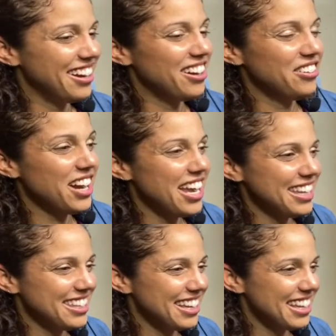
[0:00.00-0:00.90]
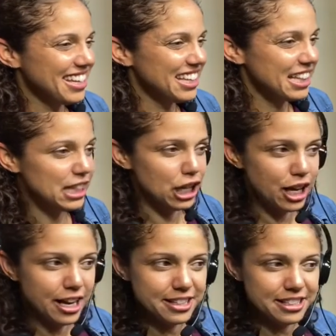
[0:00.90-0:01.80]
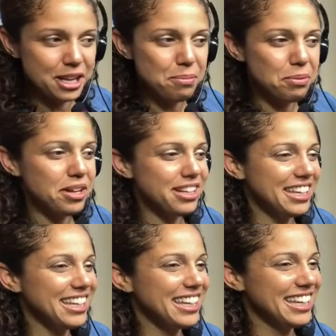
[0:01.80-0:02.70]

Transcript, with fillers: All right. Let's keep breathing.